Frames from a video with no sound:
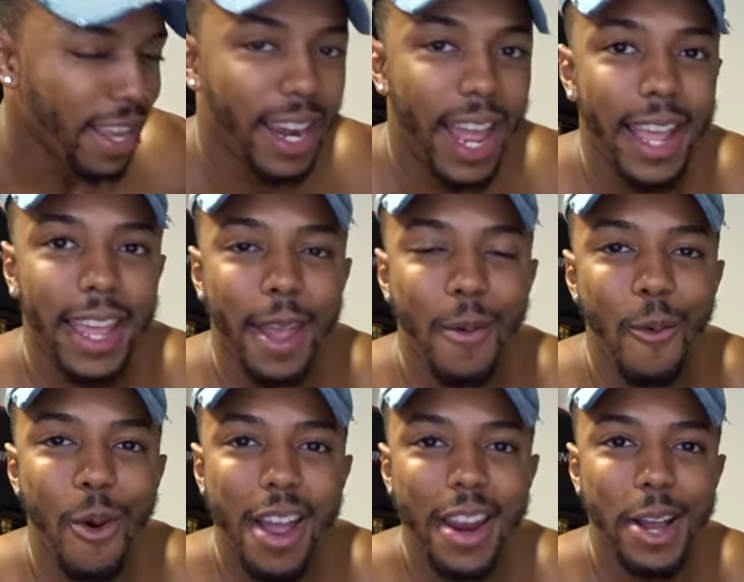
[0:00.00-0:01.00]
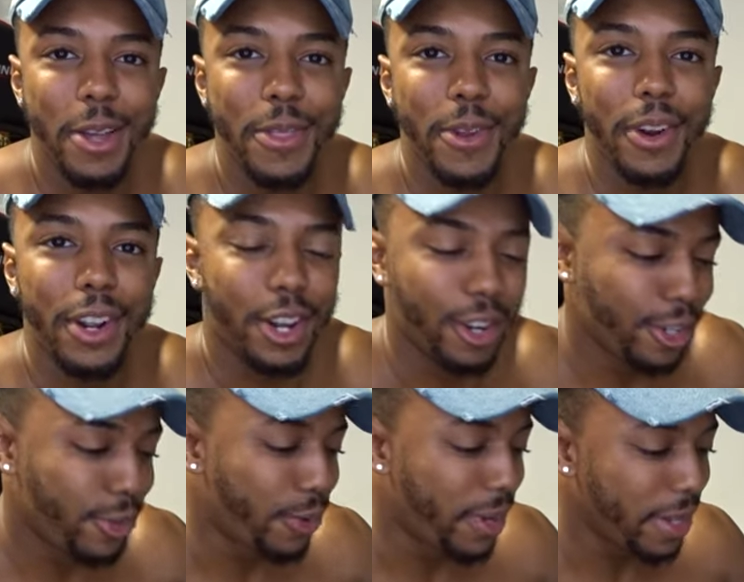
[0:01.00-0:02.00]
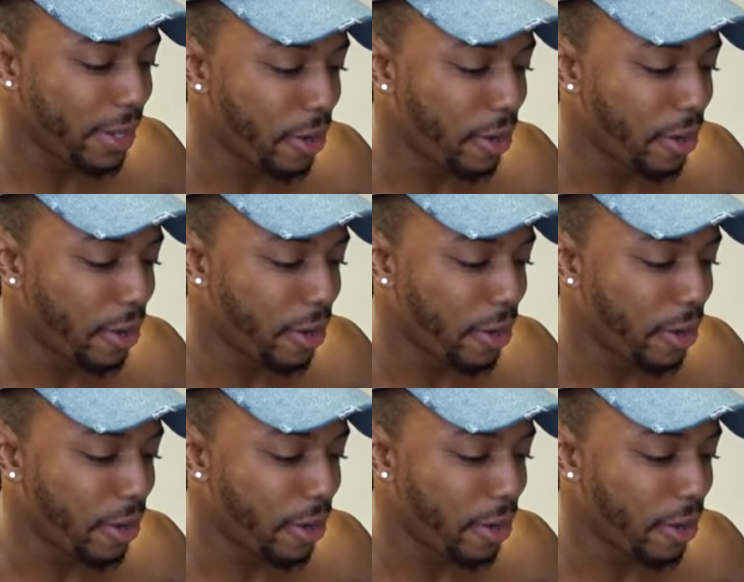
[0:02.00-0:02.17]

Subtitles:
Like, in what other country